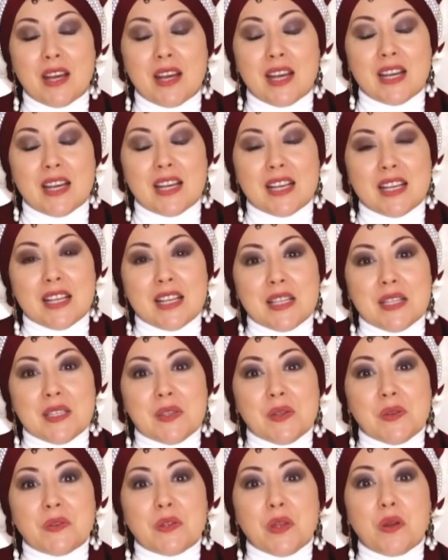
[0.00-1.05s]
when we
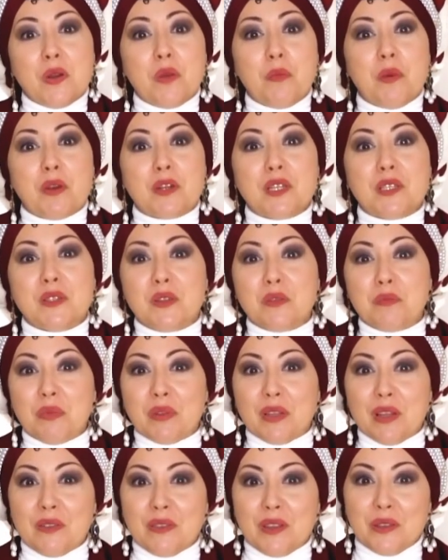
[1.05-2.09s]
meet our
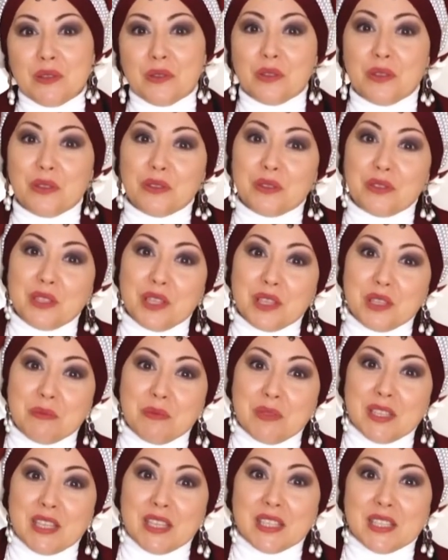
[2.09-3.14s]
divine soulmate,